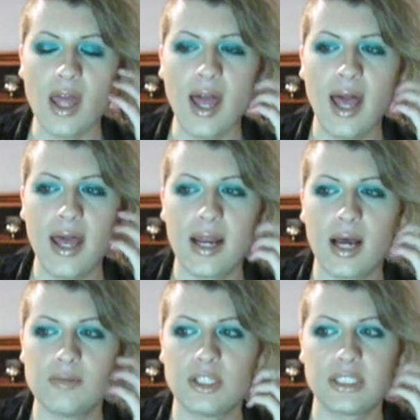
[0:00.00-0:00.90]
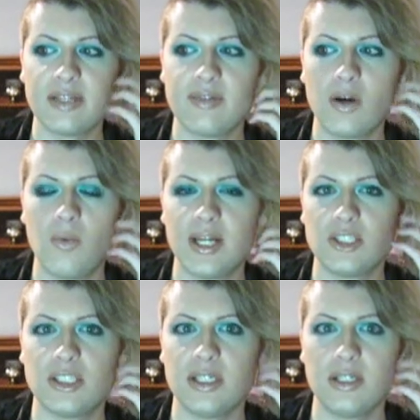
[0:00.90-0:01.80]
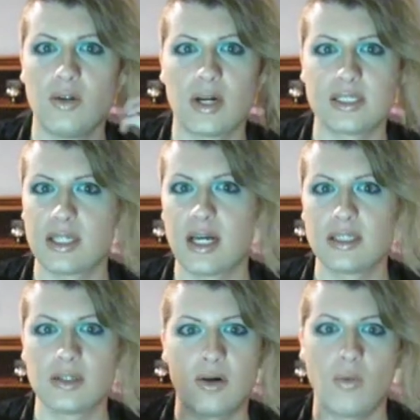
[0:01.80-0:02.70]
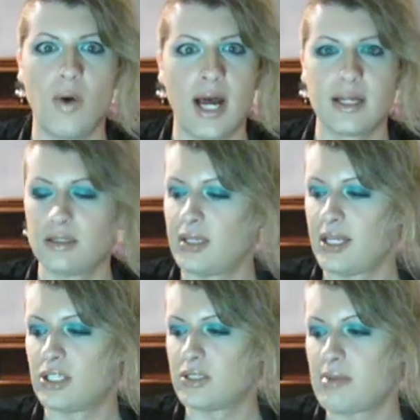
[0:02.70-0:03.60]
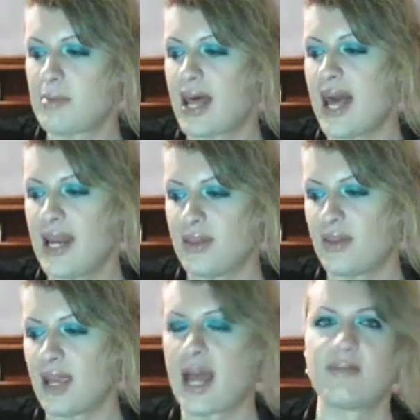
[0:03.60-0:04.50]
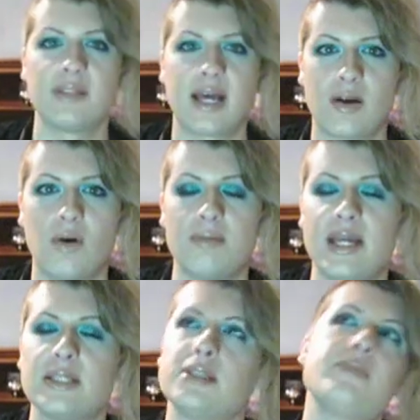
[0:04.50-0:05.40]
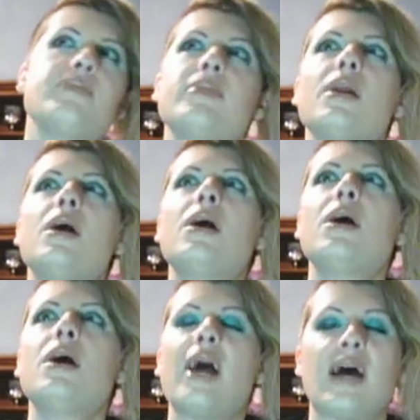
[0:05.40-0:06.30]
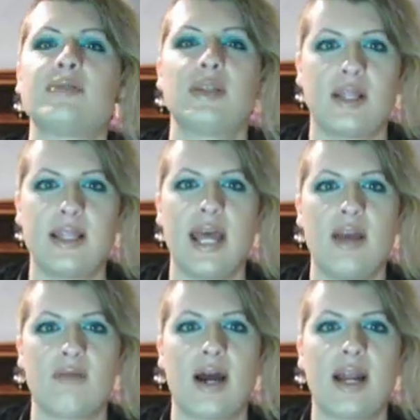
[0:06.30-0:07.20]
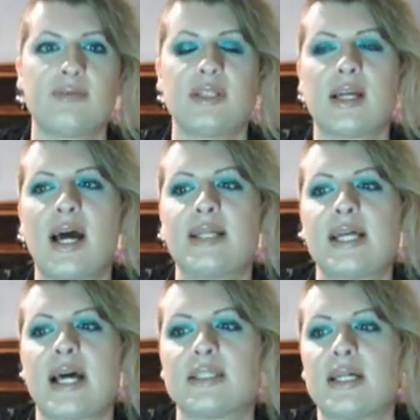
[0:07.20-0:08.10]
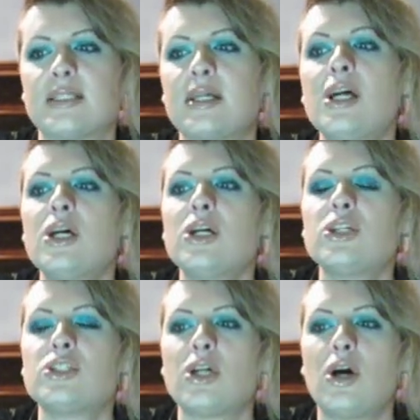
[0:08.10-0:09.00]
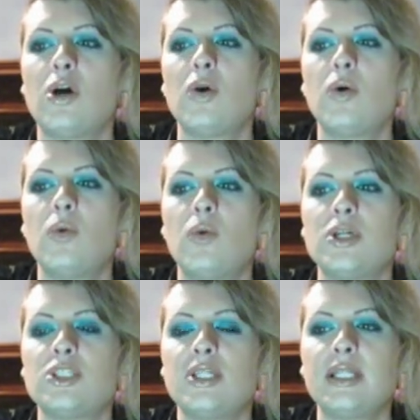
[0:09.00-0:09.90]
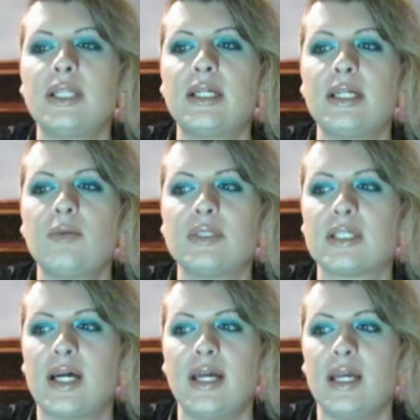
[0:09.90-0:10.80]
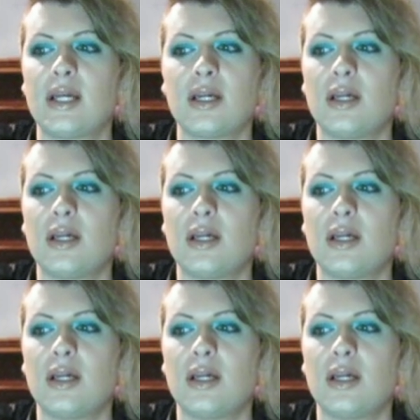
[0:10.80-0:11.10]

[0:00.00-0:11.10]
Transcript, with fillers: And um, she doesn't even know when she lost us or what. Like she doesn't remember anything after that corn maze, After the, the hayride, after the guy attacked us. So she literally was like